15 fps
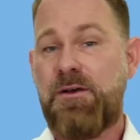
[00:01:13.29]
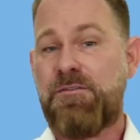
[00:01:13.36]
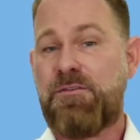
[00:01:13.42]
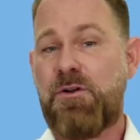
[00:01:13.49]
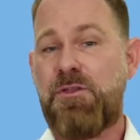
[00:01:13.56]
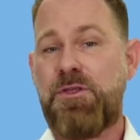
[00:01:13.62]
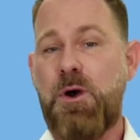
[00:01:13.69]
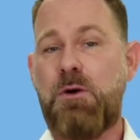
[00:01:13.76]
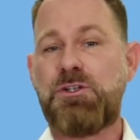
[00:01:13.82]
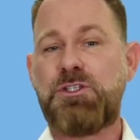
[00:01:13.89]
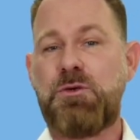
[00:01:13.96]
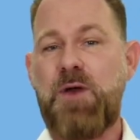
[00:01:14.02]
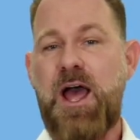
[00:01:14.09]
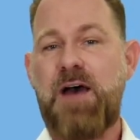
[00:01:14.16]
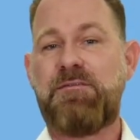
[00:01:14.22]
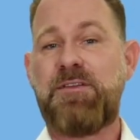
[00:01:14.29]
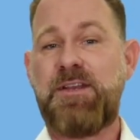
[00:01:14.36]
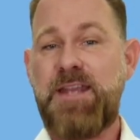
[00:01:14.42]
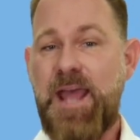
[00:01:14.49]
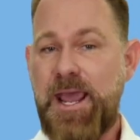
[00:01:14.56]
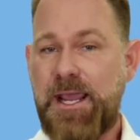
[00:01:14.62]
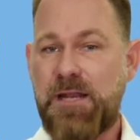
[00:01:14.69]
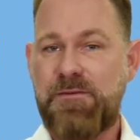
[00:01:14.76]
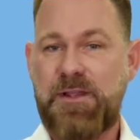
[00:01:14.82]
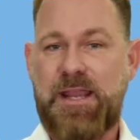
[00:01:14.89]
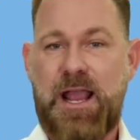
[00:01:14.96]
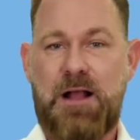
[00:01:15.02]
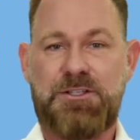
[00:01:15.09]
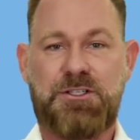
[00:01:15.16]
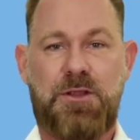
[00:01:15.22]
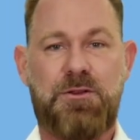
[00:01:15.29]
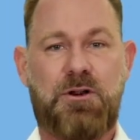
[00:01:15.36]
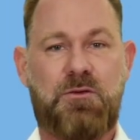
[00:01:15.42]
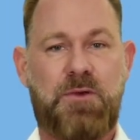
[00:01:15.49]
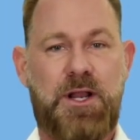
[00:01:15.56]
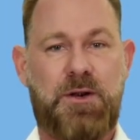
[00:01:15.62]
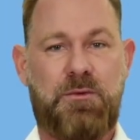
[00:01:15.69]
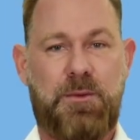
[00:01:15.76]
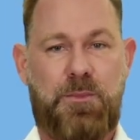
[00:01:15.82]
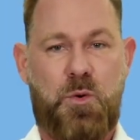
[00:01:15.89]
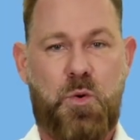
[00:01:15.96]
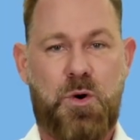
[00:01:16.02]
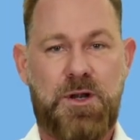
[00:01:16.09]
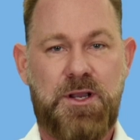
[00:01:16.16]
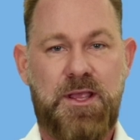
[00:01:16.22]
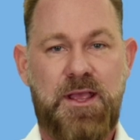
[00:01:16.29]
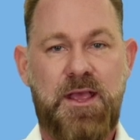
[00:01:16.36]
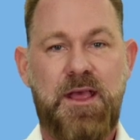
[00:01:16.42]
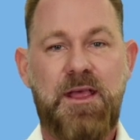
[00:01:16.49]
For those who have negative accounts on their credit report,